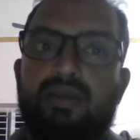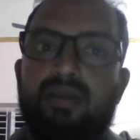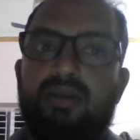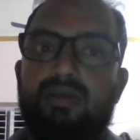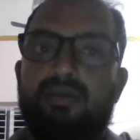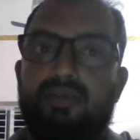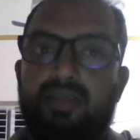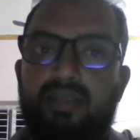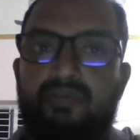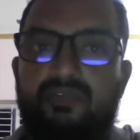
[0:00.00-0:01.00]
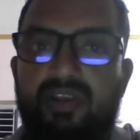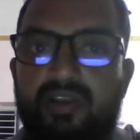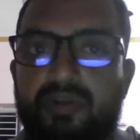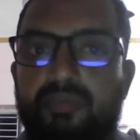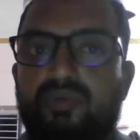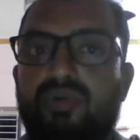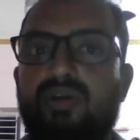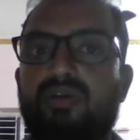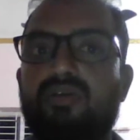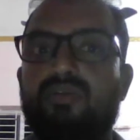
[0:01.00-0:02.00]
Delete will remove a
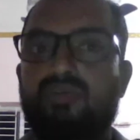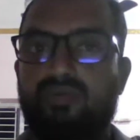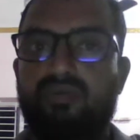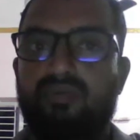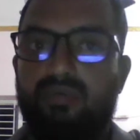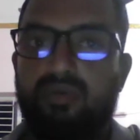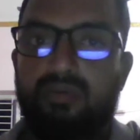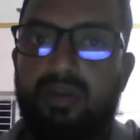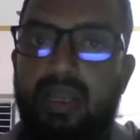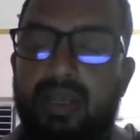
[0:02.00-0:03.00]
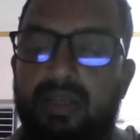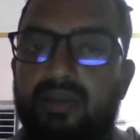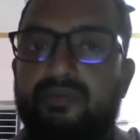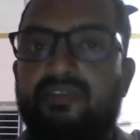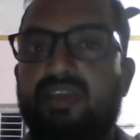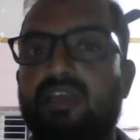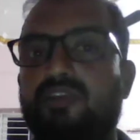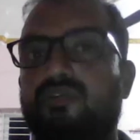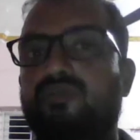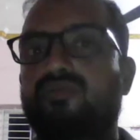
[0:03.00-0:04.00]
row, and we can use
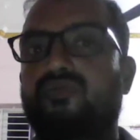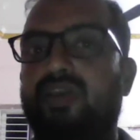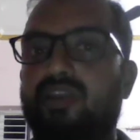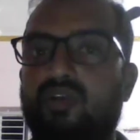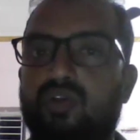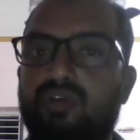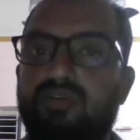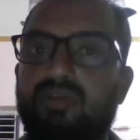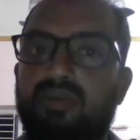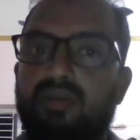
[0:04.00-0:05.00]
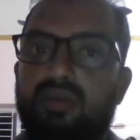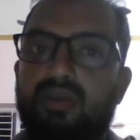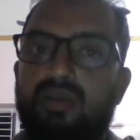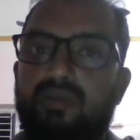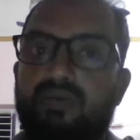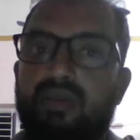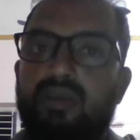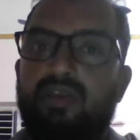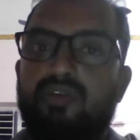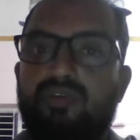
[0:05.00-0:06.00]
where clause.
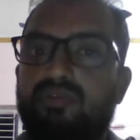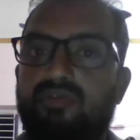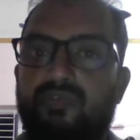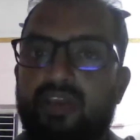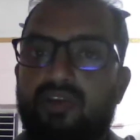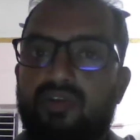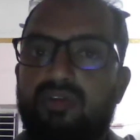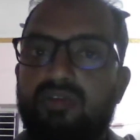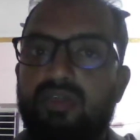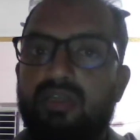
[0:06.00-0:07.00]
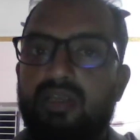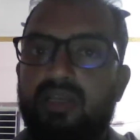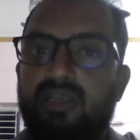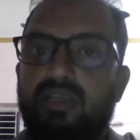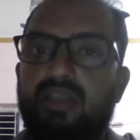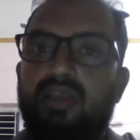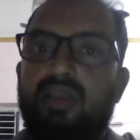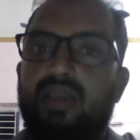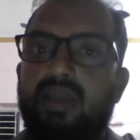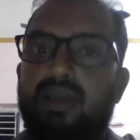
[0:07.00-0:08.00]
Use where clause in delete,
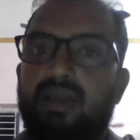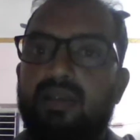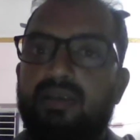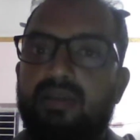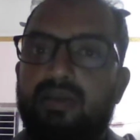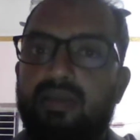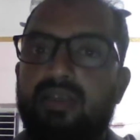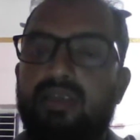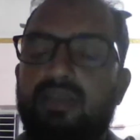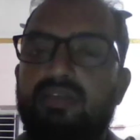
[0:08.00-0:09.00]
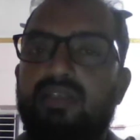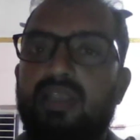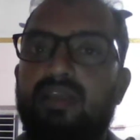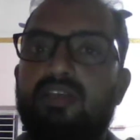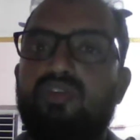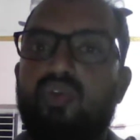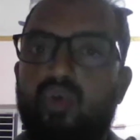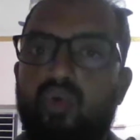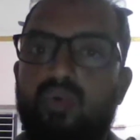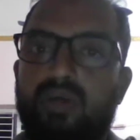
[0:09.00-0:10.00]
and it is like a slower.